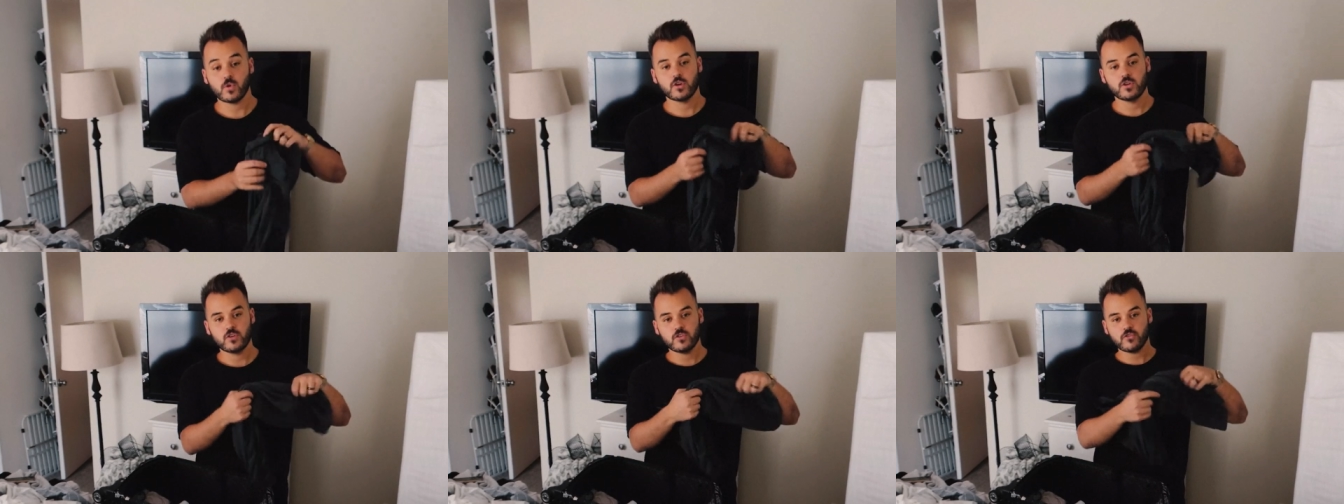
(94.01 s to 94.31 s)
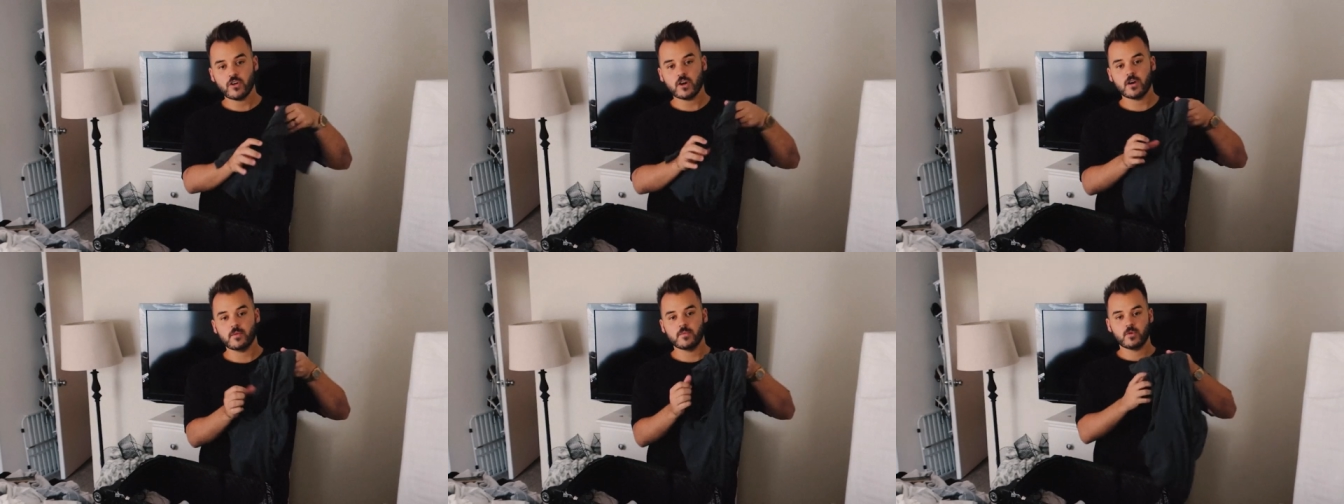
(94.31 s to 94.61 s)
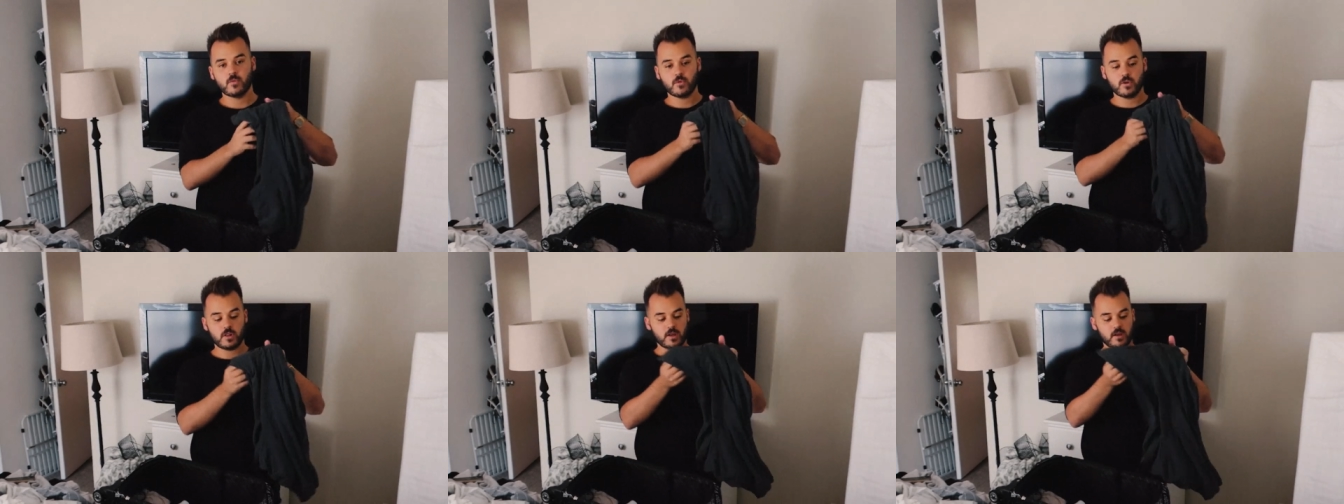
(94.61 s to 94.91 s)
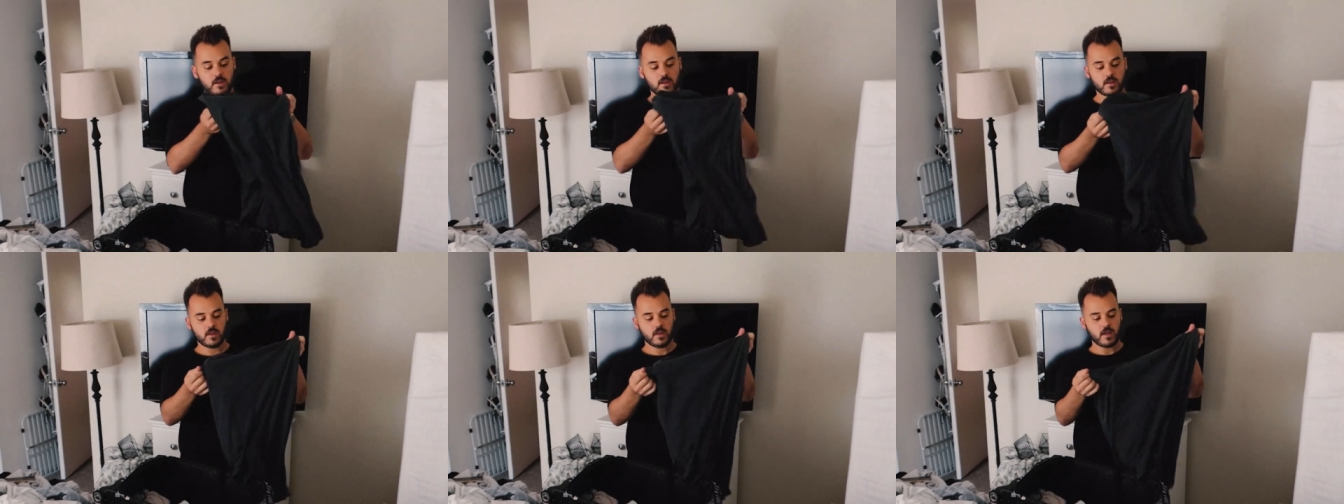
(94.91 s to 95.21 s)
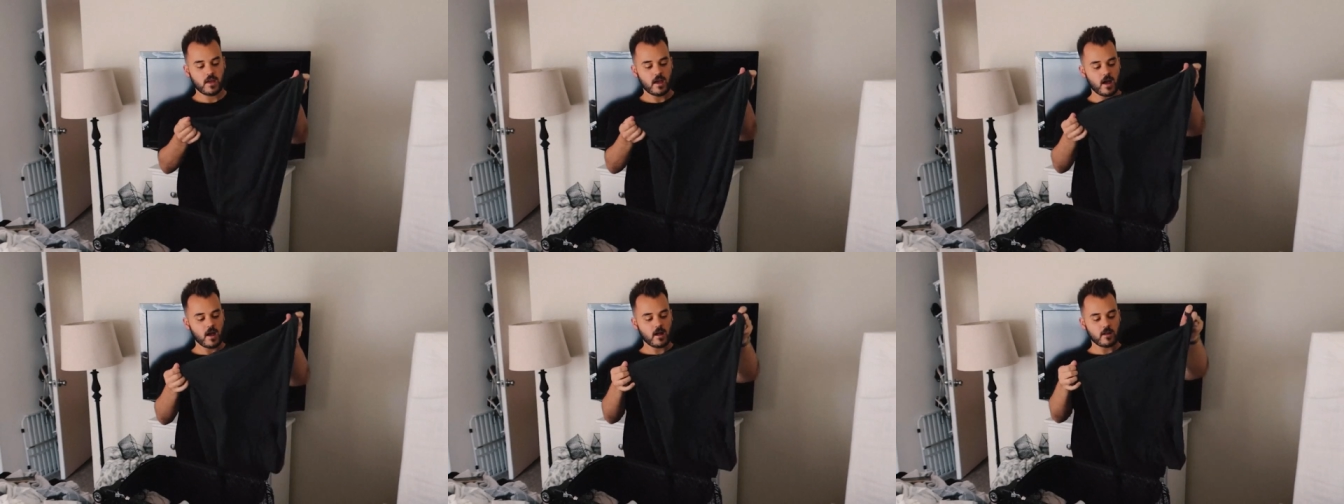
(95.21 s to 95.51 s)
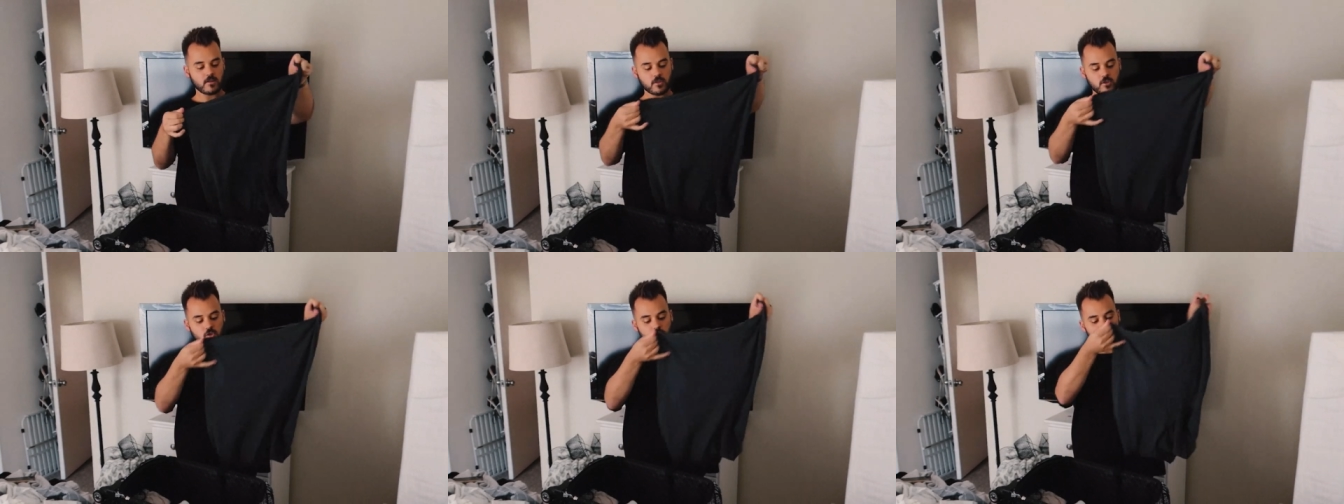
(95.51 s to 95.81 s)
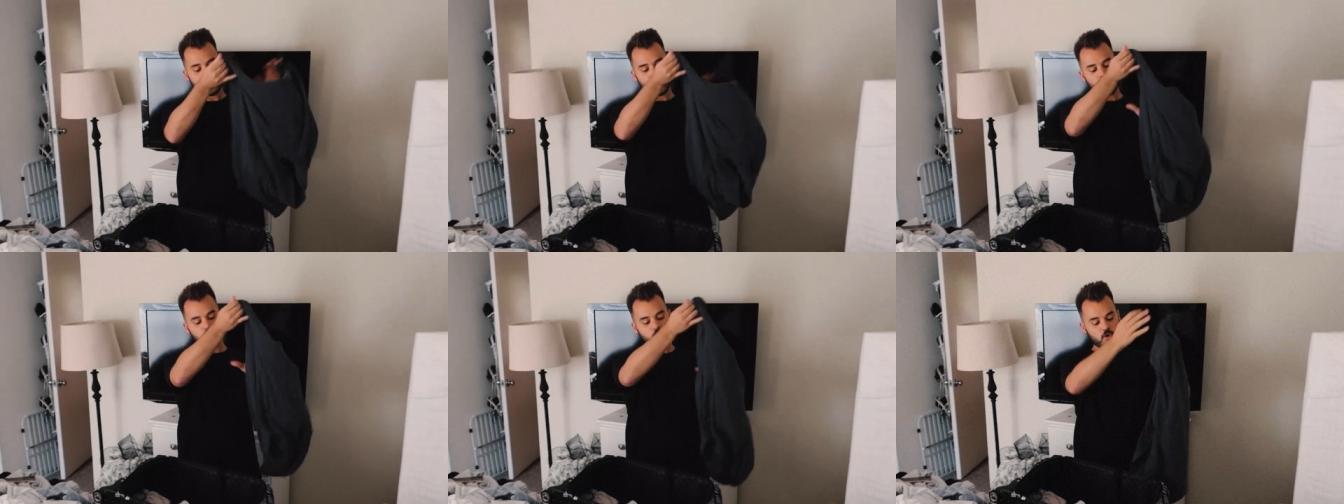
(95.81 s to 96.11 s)
where are you from? And we're like, how do
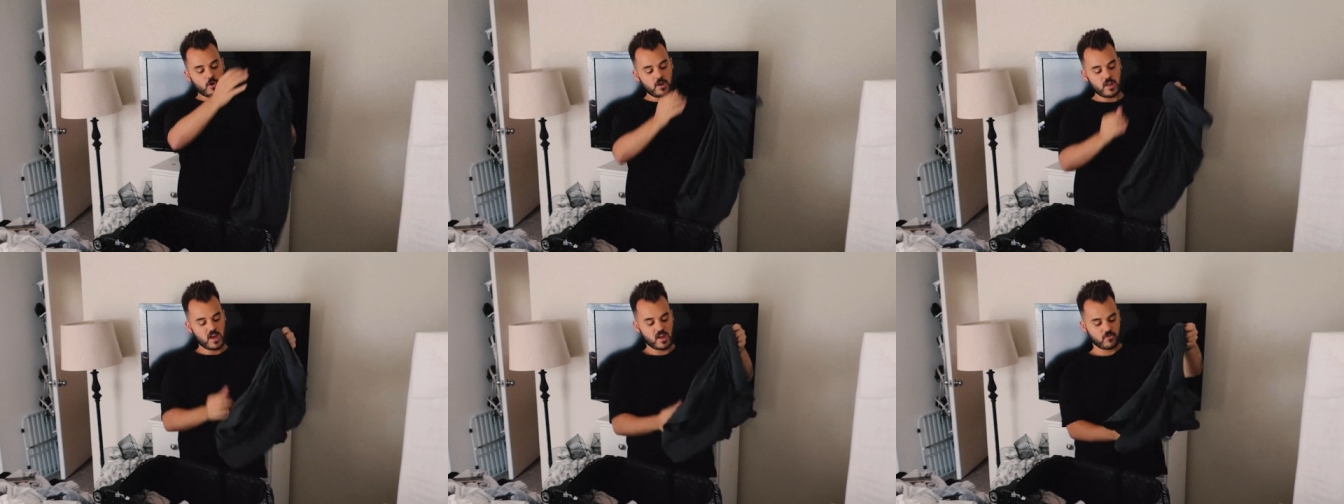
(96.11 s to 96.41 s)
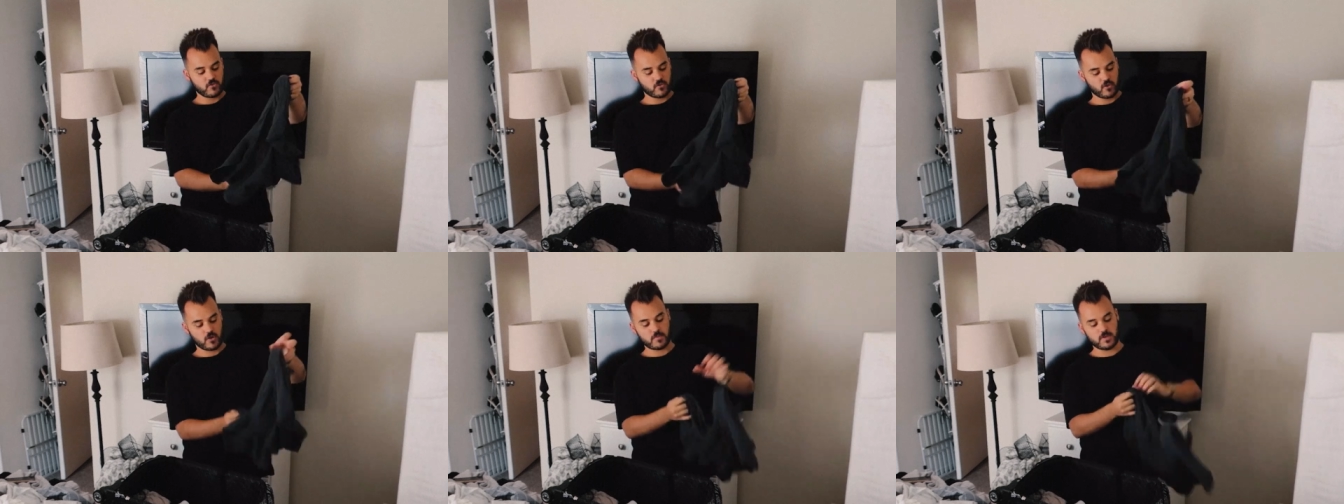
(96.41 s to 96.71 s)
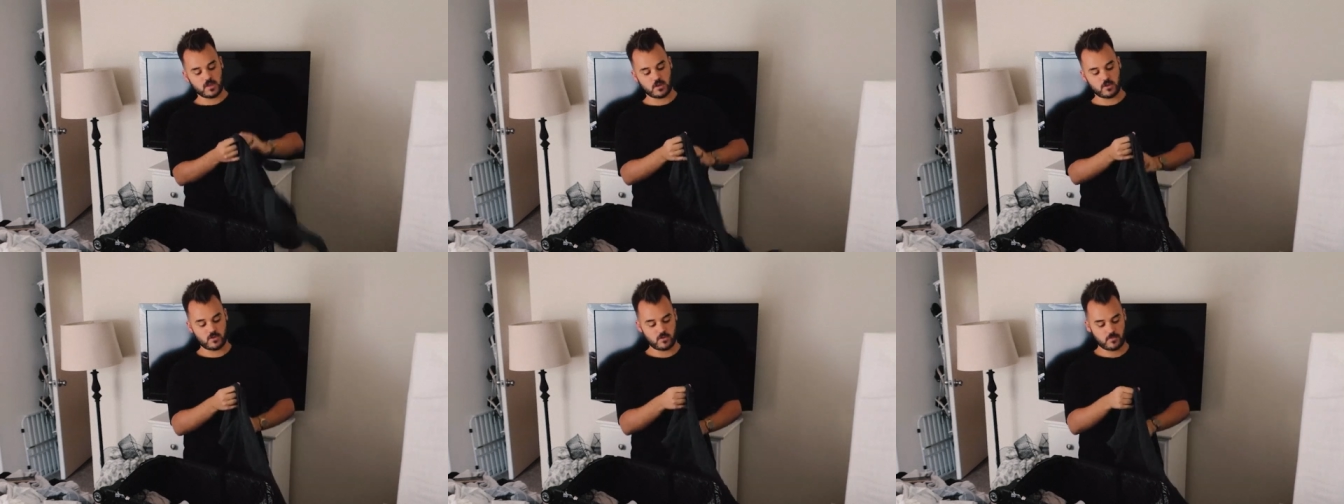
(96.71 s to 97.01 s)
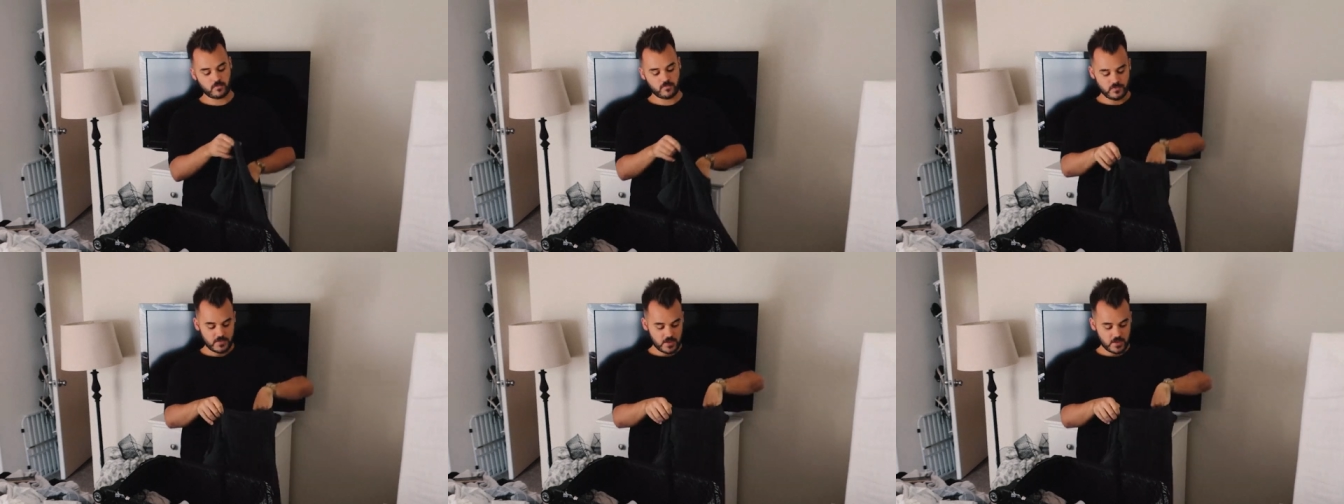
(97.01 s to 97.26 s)
you know we're not from here?